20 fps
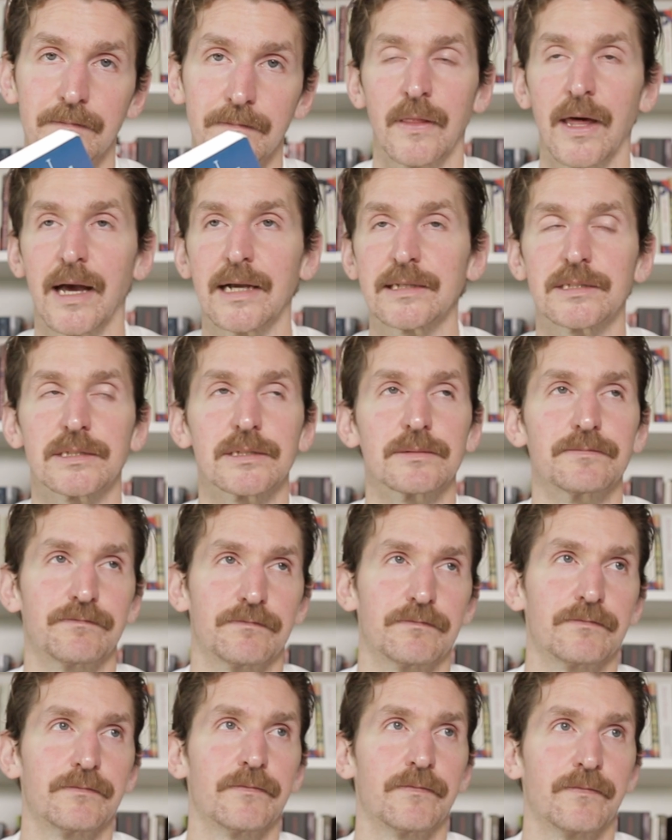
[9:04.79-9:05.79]
That's
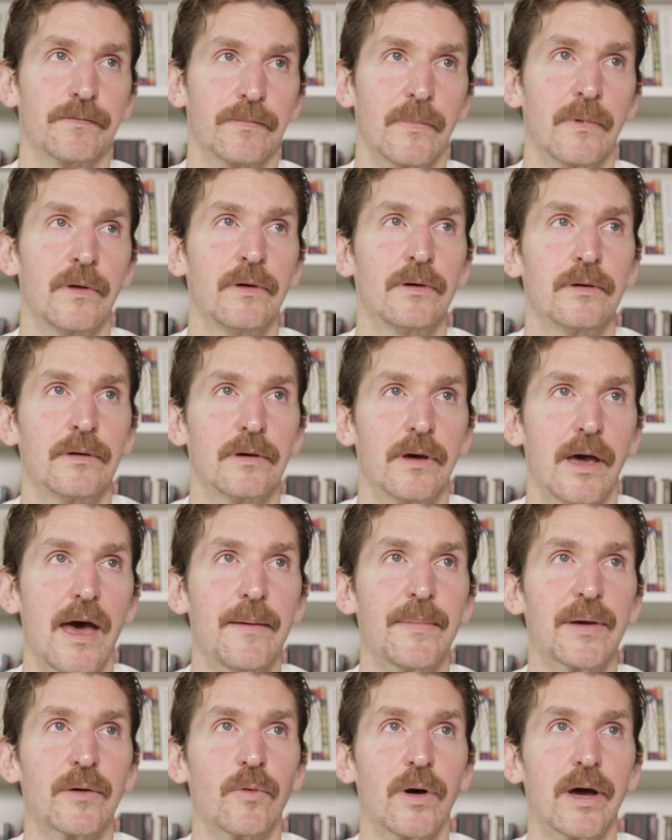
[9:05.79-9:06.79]

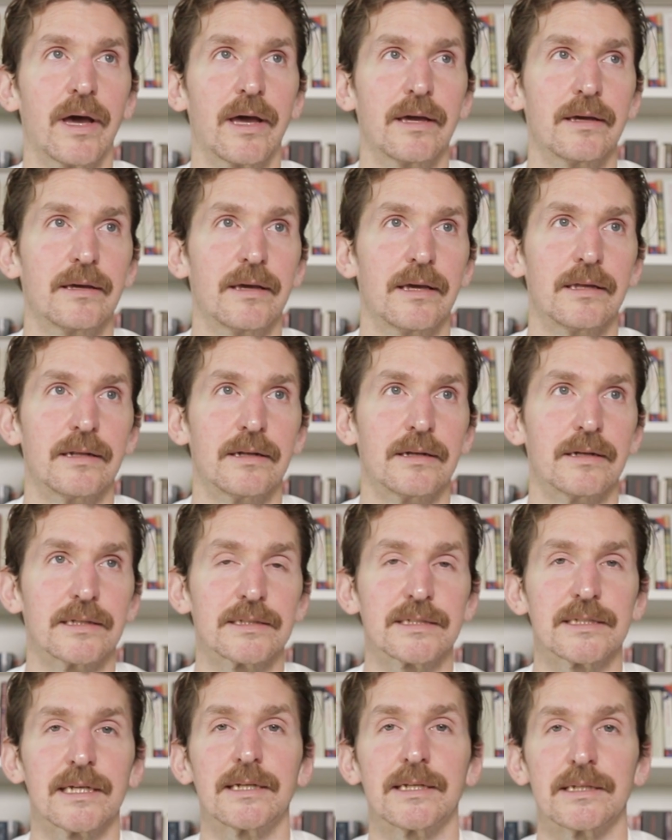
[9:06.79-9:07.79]
Hemingway in a
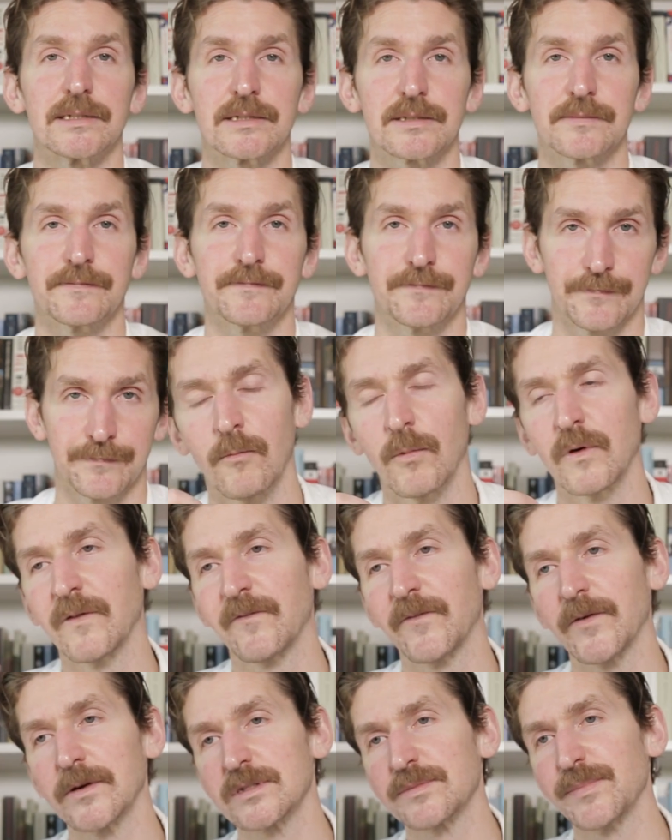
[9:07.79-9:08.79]
sentence. When the
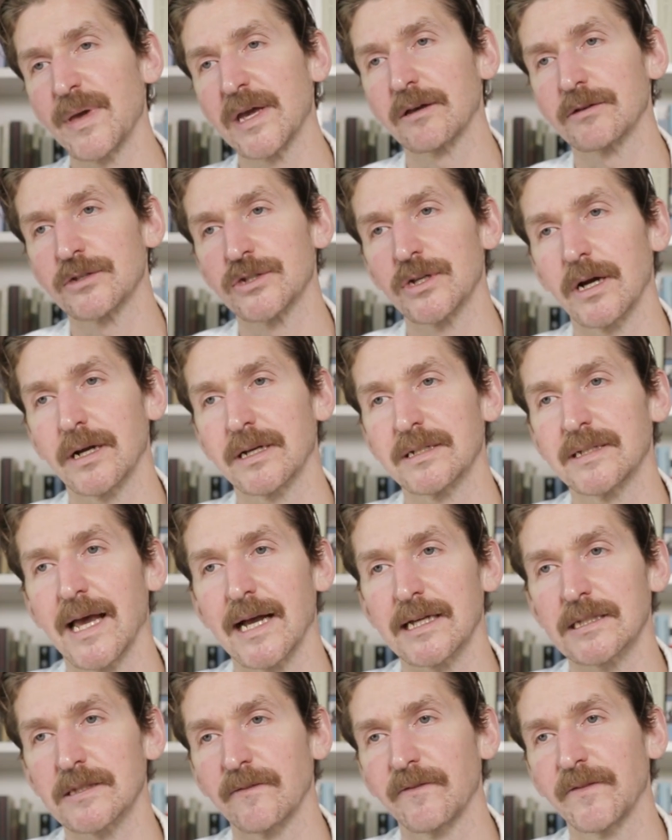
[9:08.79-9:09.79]
first mako shark
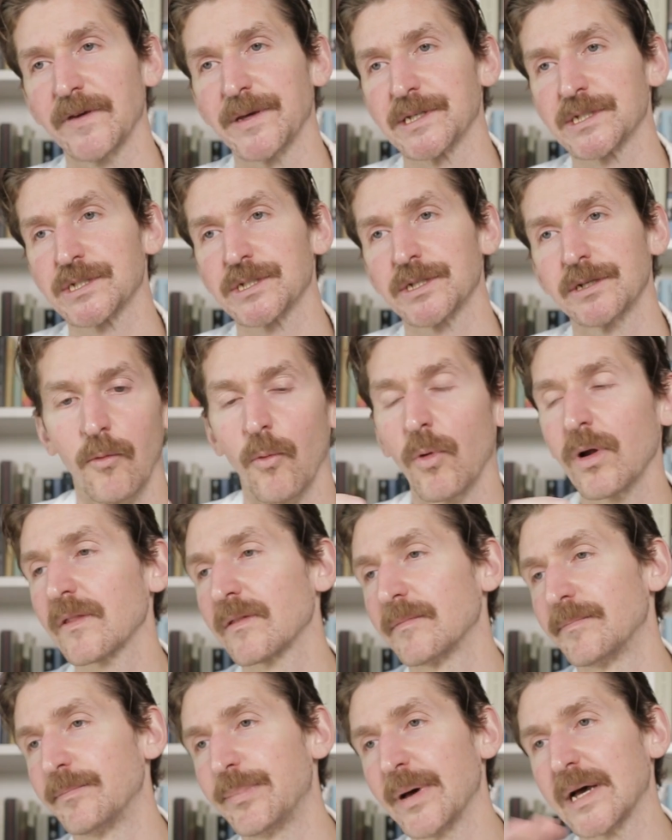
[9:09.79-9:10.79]
attacks the fish, one of the
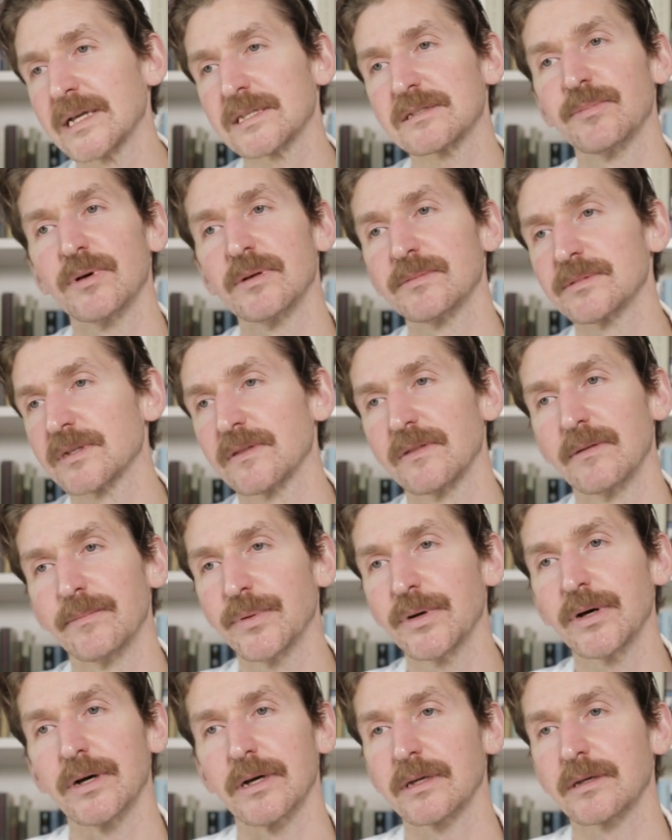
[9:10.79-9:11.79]
best moments in the
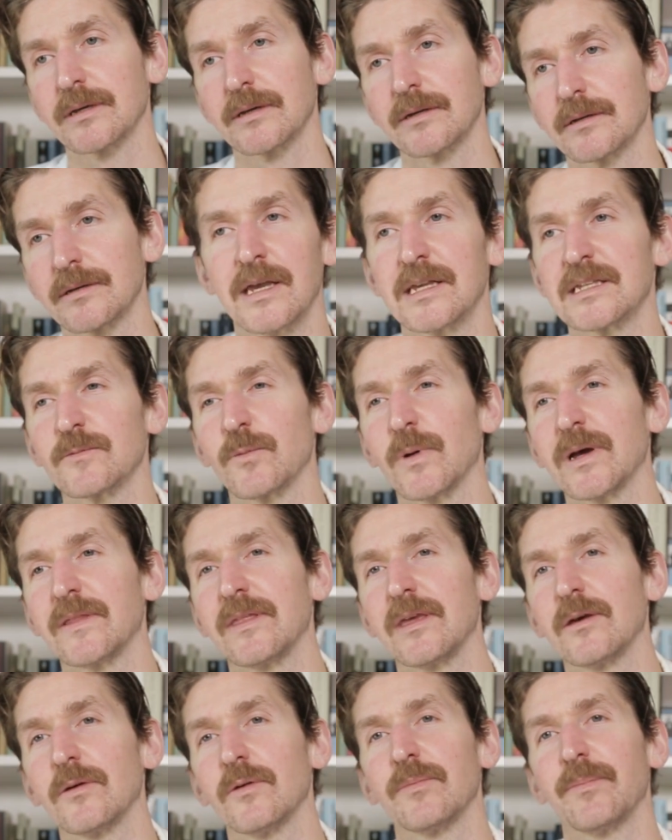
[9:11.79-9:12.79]
book is when
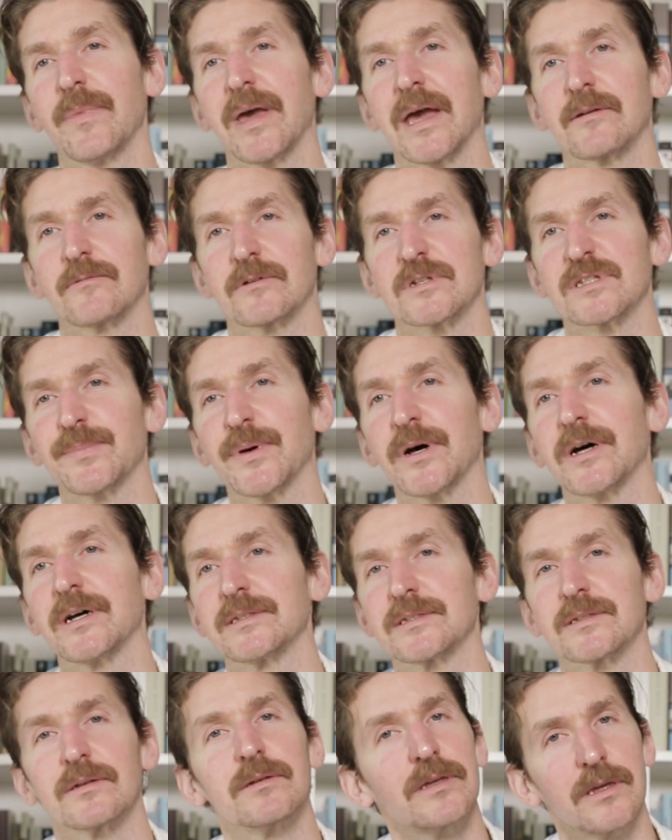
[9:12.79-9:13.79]
the old man
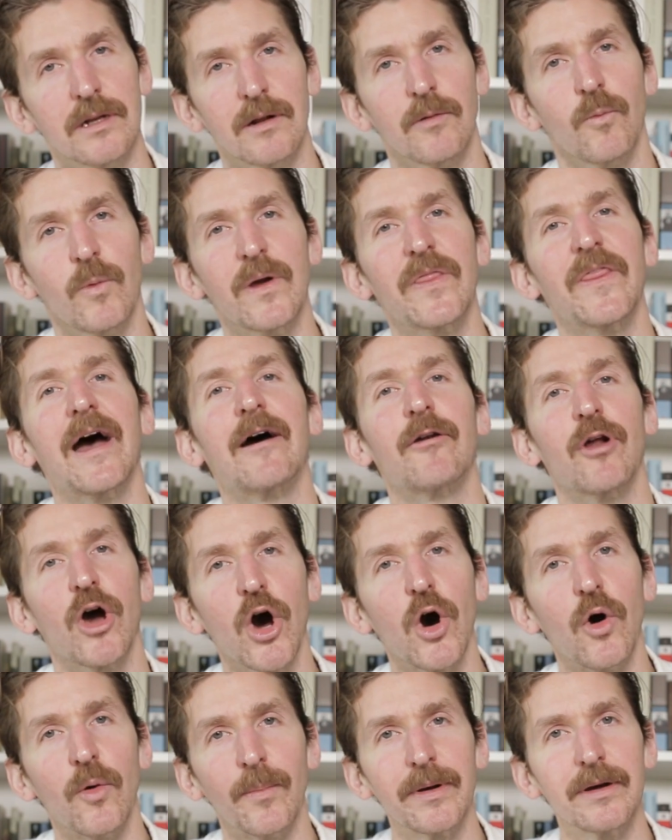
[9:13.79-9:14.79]
responds, you know, without
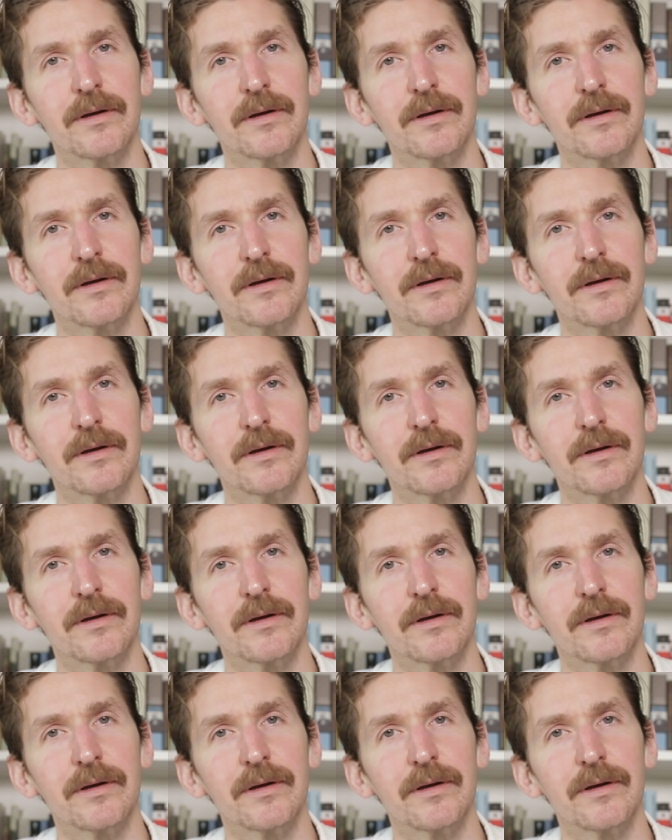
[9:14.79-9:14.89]
hope,